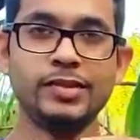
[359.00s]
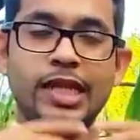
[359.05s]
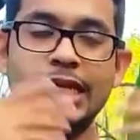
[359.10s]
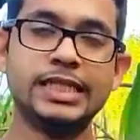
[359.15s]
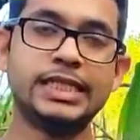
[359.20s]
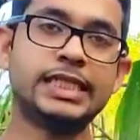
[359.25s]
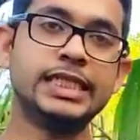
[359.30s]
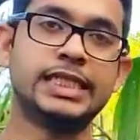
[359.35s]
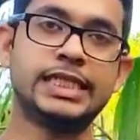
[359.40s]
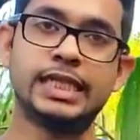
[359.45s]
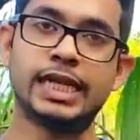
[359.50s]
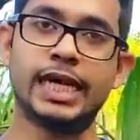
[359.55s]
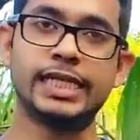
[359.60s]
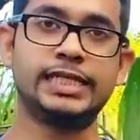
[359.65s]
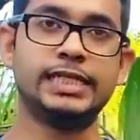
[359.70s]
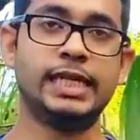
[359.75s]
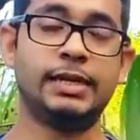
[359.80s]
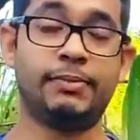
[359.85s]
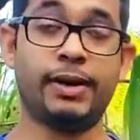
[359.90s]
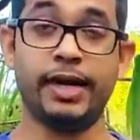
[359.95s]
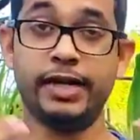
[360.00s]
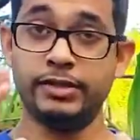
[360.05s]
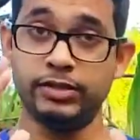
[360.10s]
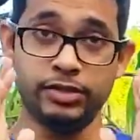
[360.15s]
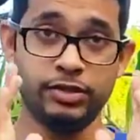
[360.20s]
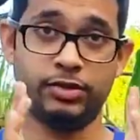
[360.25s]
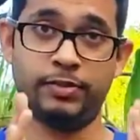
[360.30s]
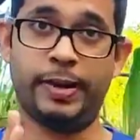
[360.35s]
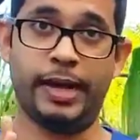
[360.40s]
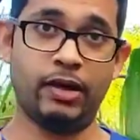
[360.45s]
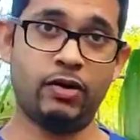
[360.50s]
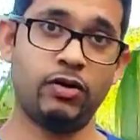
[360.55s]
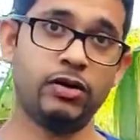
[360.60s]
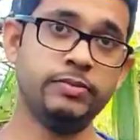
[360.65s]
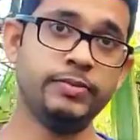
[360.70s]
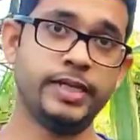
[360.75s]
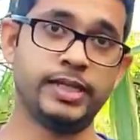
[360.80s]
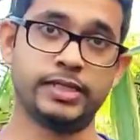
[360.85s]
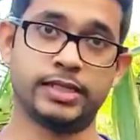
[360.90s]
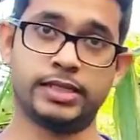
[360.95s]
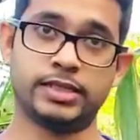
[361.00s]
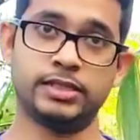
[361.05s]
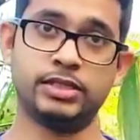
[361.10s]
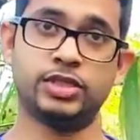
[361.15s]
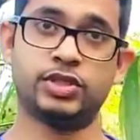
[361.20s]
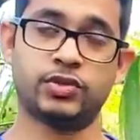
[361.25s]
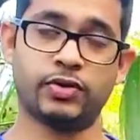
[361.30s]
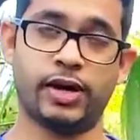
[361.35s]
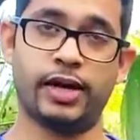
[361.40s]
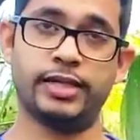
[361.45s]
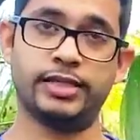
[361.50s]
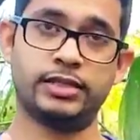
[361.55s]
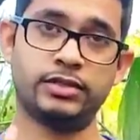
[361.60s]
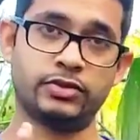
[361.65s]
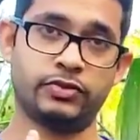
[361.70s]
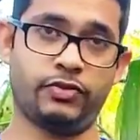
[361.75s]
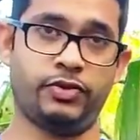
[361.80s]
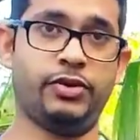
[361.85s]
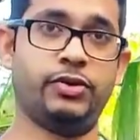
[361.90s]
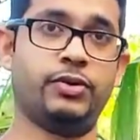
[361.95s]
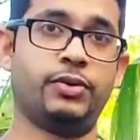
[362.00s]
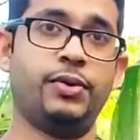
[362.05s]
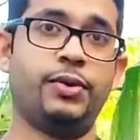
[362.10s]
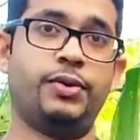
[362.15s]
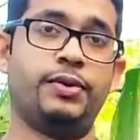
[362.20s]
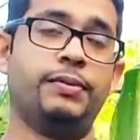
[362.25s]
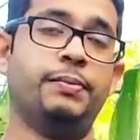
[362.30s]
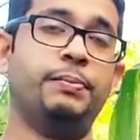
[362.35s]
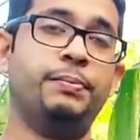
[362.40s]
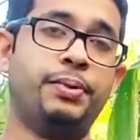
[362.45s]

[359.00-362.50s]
city lights nearby, by all means still grow your corn,